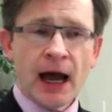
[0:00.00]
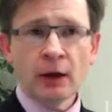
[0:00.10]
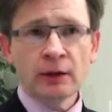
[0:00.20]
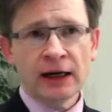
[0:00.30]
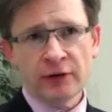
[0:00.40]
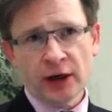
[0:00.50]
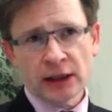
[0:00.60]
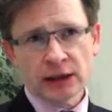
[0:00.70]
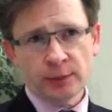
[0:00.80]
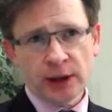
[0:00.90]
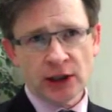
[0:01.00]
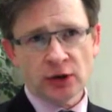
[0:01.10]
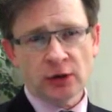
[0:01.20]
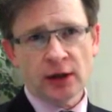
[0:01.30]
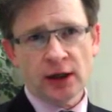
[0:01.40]
I will never ask a
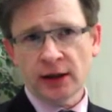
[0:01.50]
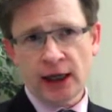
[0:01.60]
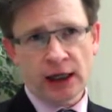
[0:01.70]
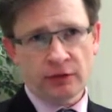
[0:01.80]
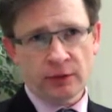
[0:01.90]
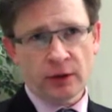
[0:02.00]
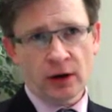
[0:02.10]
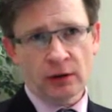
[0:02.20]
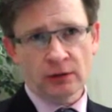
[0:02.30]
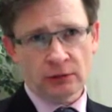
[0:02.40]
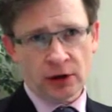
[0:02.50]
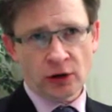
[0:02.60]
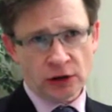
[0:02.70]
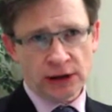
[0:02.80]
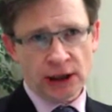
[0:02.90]
patient at the end of a
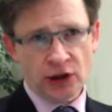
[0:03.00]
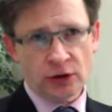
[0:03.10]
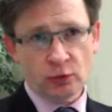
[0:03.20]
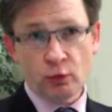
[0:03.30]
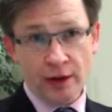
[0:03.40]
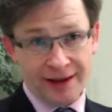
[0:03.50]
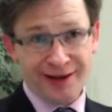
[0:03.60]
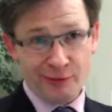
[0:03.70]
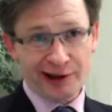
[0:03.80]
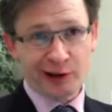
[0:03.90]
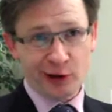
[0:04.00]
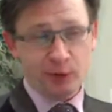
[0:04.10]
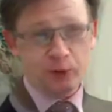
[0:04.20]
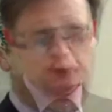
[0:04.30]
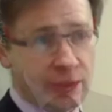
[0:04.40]
consultation whether they want an
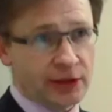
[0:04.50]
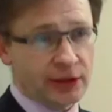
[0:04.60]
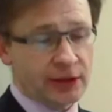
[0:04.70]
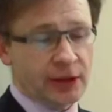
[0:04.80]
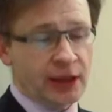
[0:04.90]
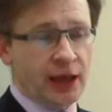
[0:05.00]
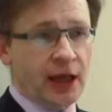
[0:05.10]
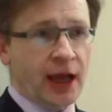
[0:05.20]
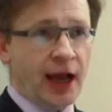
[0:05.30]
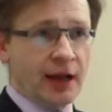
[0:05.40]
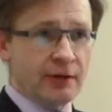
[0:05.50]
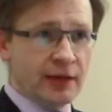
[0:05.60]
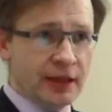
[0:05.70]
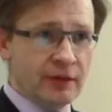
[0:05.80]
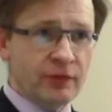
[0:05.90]
operation. I
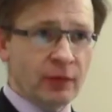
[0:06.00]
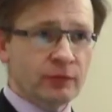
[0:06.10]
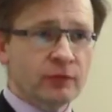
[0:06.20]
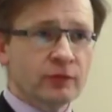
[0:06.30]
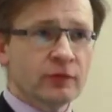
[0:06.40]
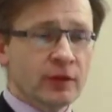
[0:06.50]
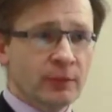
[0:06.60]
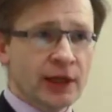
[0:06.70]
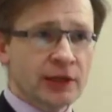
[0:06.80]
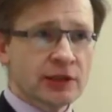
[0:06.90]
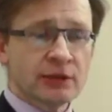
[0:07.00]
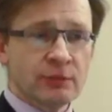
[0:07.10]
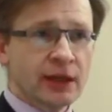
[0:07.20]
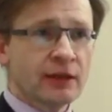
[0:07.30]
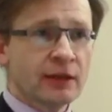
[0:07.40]
leave it up to the patient to
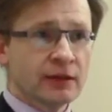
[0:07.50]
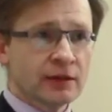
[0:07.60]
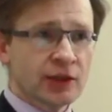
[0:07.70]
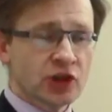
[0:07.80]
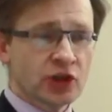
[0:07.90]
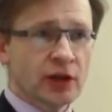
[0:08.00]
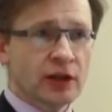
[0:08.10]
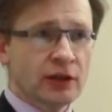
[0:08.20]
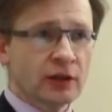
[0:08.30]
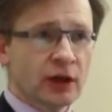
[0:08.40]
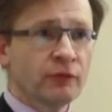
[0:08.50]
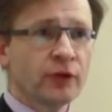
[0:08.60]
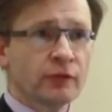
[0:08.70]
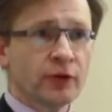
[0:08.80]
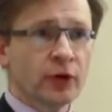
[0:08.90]
make that decision in the comfort of